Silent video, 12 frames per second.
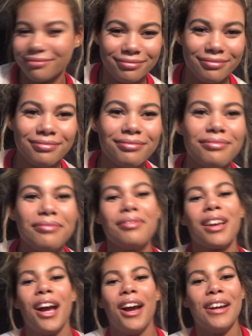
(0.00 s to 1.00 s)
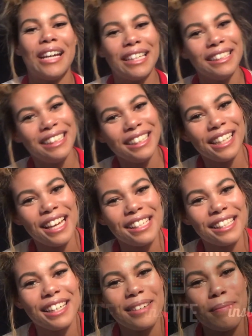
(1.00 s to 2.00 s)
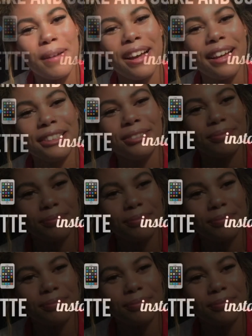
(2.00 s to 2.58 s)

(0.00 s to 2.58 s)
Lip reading: mean? Yeah. Alright, see you guys later. Bye.